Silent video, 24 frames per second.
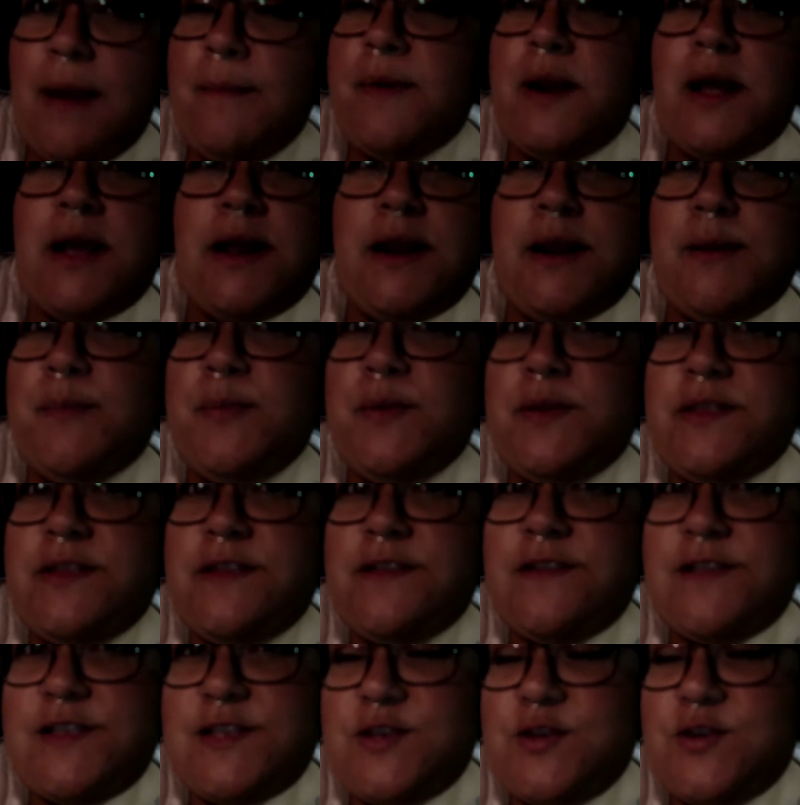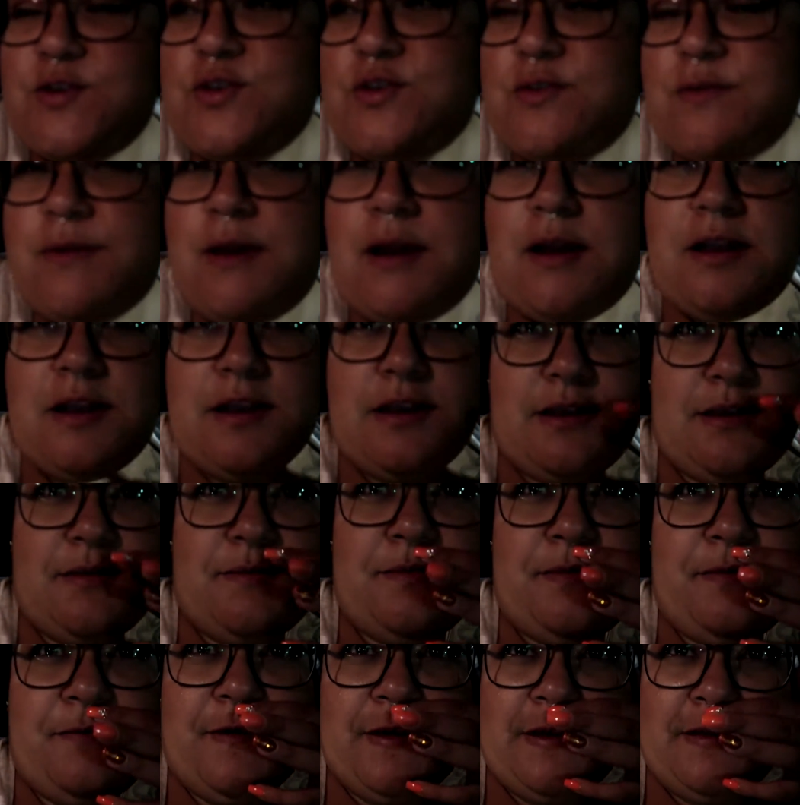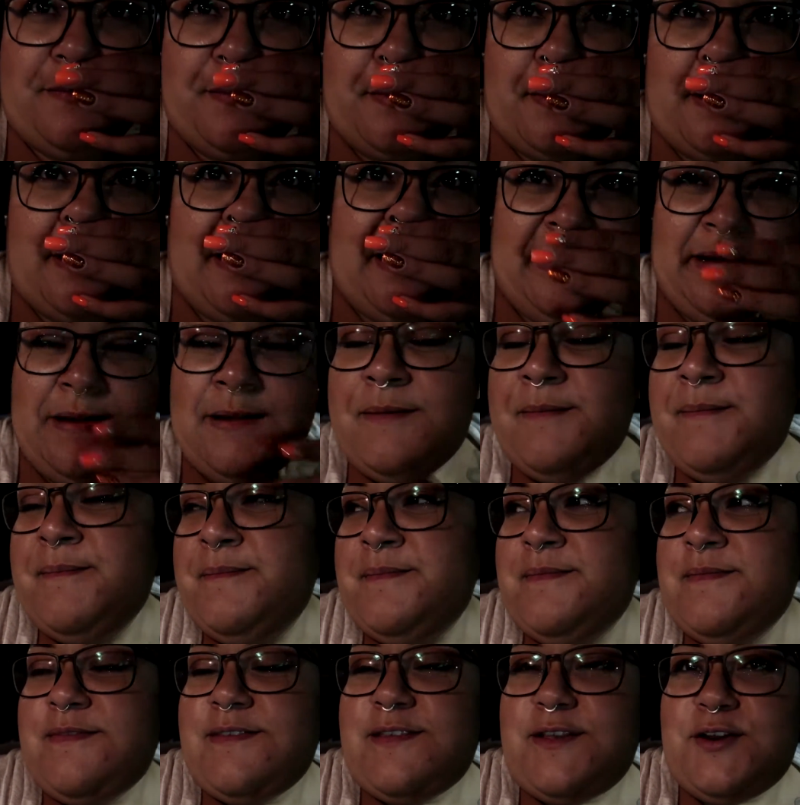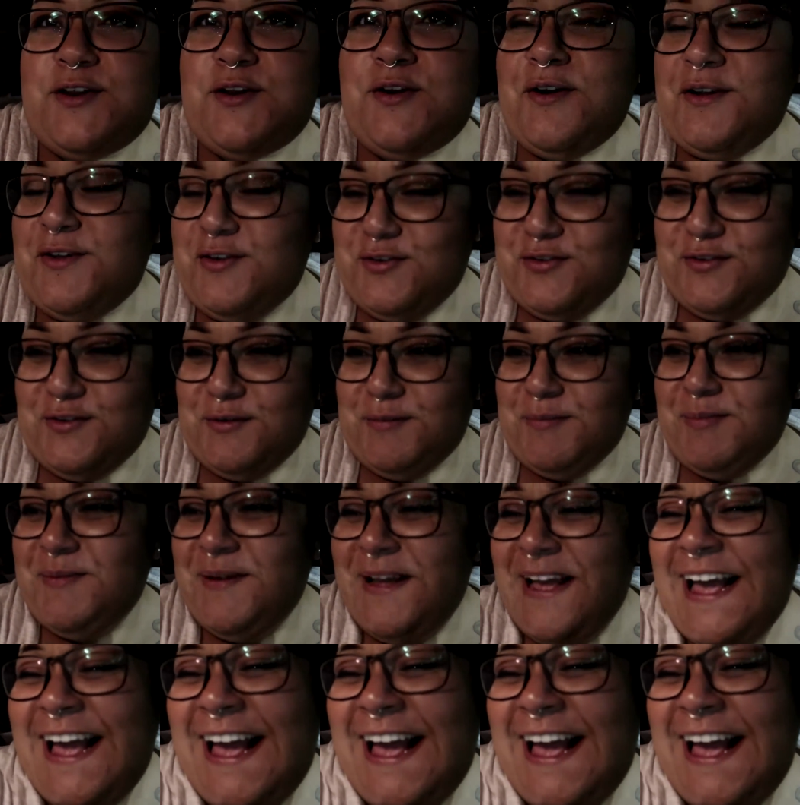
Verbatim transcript: I'm not gonna put this on social on Facebook. It's gonna go on YouTube.